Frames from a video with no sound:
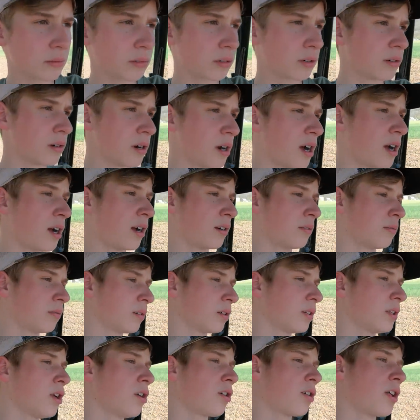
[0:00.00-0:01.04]
we're, uh,
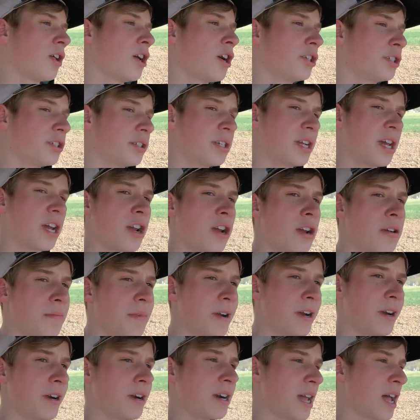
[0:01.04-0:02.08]
we're a little closer to
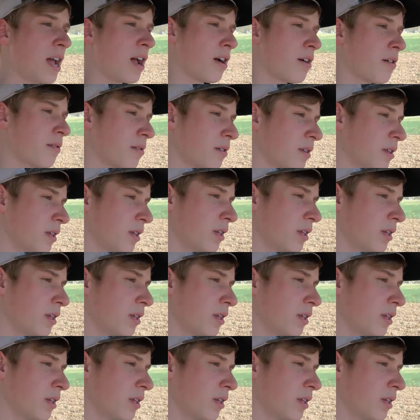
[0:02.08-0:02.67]
home here now.